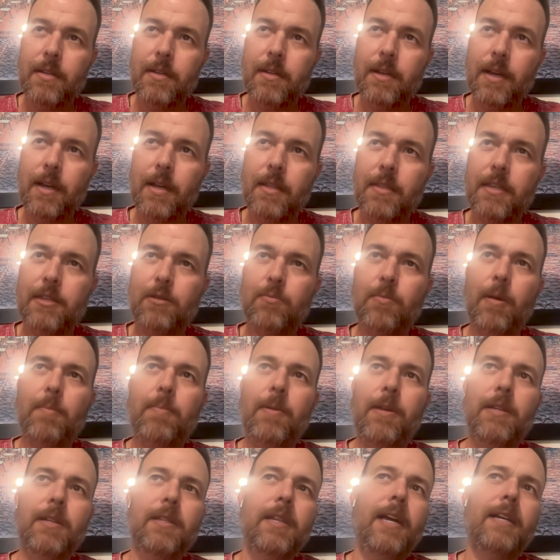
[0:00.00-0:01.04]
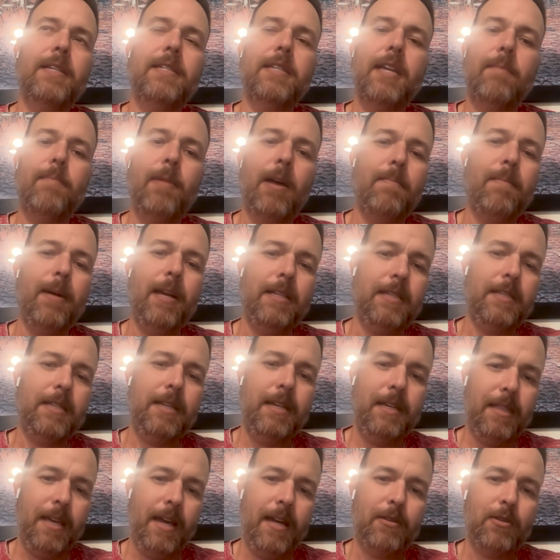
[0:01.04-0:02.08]
this might be the last time I might see
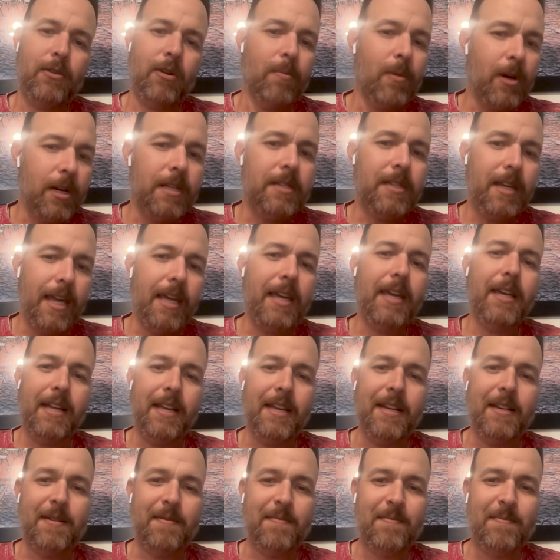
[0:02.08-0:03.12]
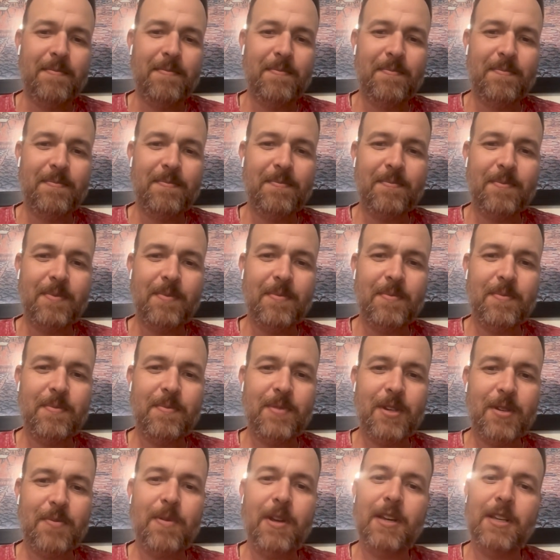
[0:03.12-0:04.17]
that. So I'm going to take it in. Yeah.
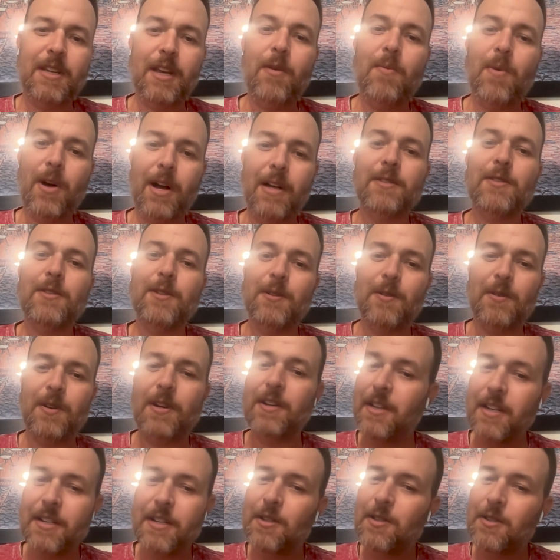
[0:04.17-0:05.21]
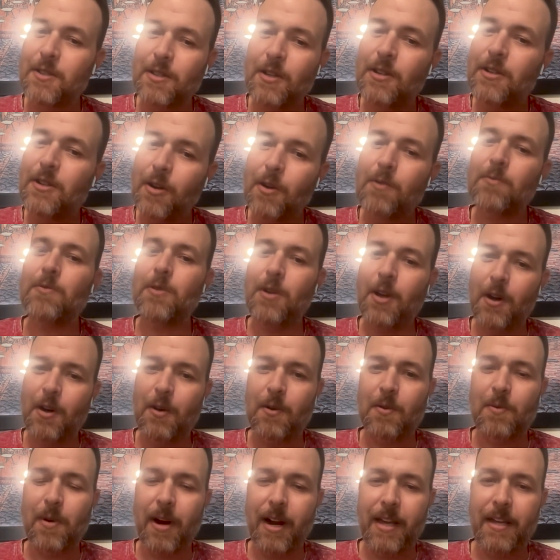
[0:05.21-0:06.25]
Just because I want to, because I just you don't know,
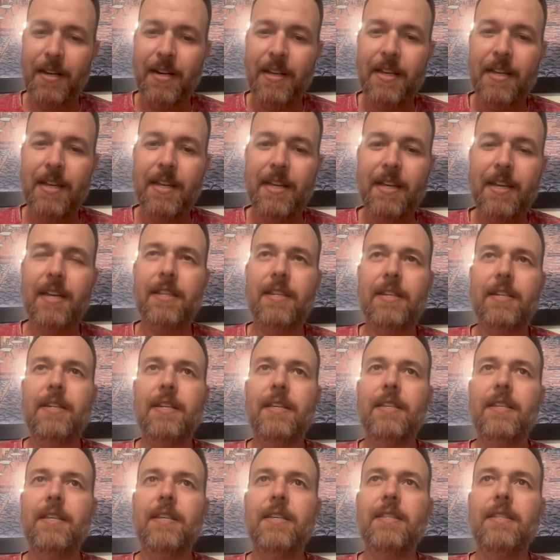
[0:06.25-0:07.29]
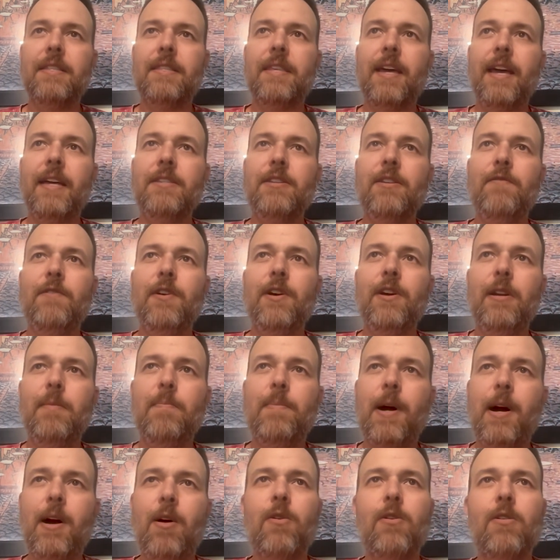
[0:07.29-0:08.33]
right? And that's a very
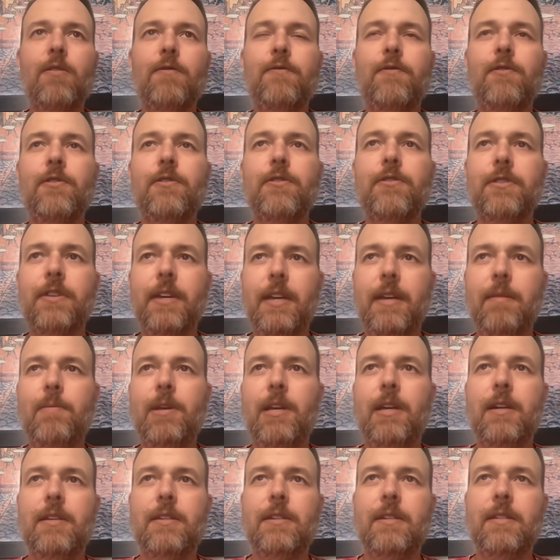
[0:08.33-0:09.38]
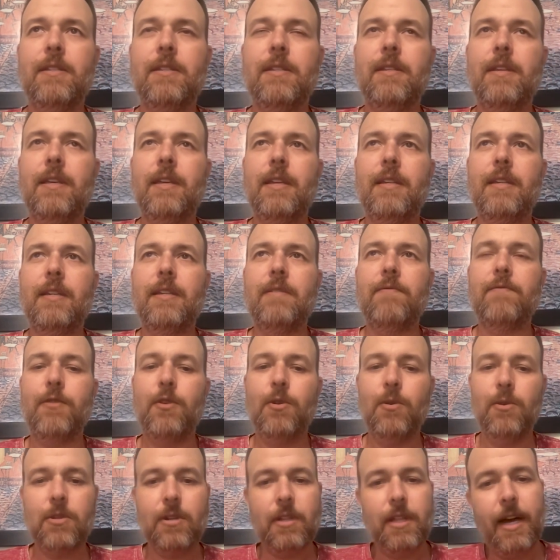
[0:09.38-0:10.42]
powerful thing because it it
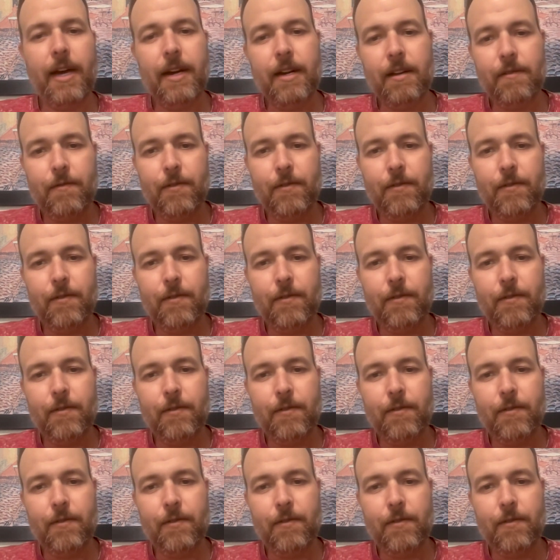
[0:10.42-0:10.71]
fuels a lot of